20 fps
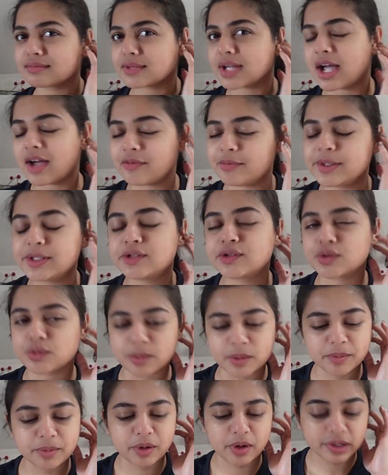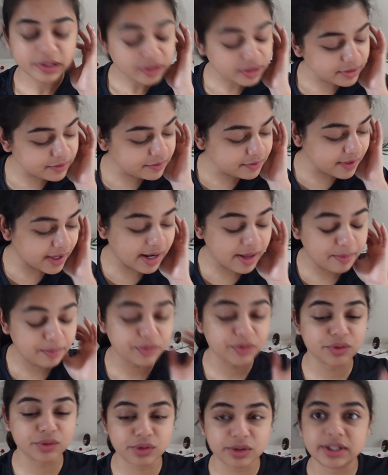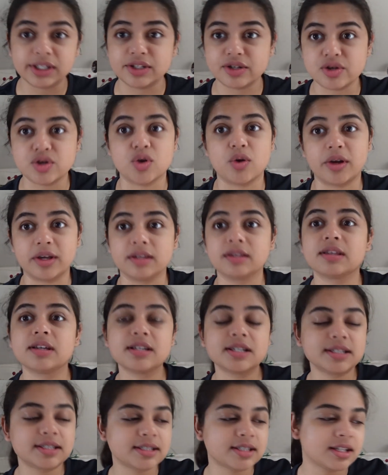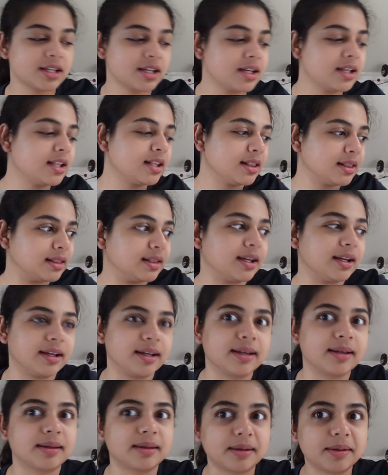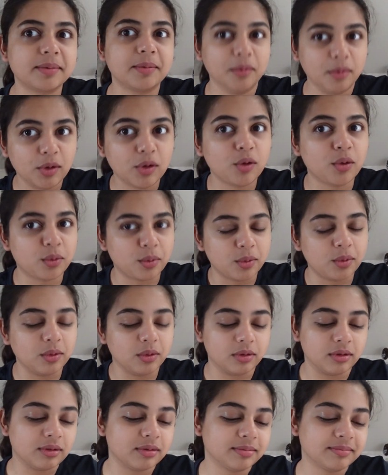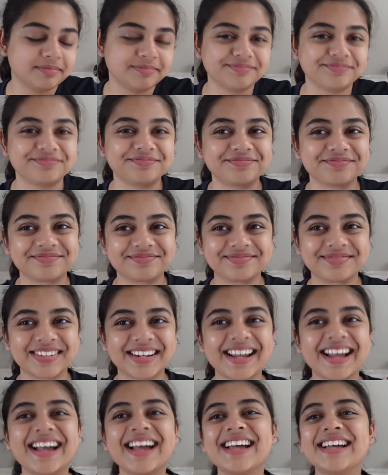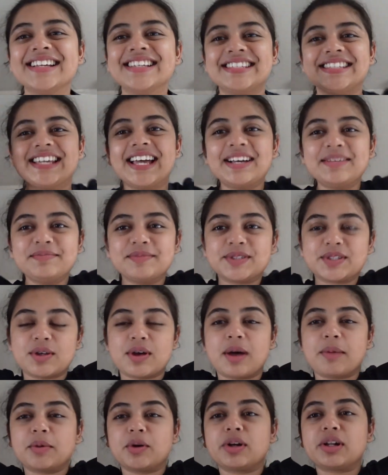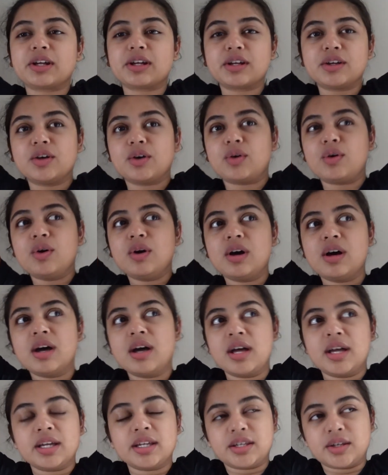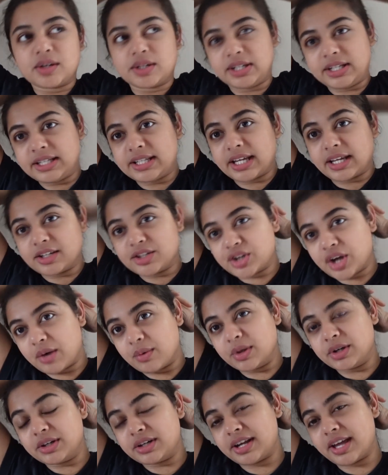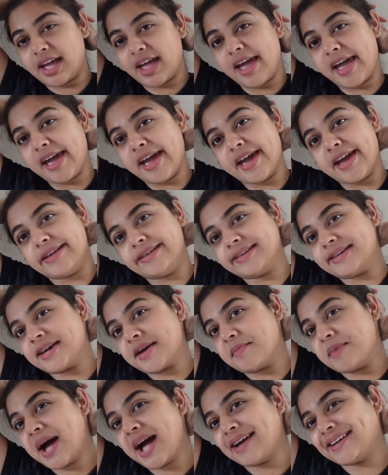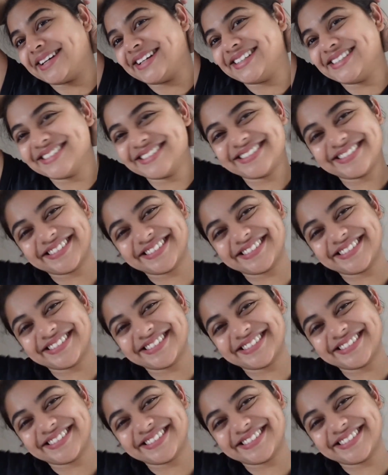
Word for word: I've been super productive and I'm really enjoying this. Like, cool. Yeah, so I'm gonna go quickly take a shower and come back.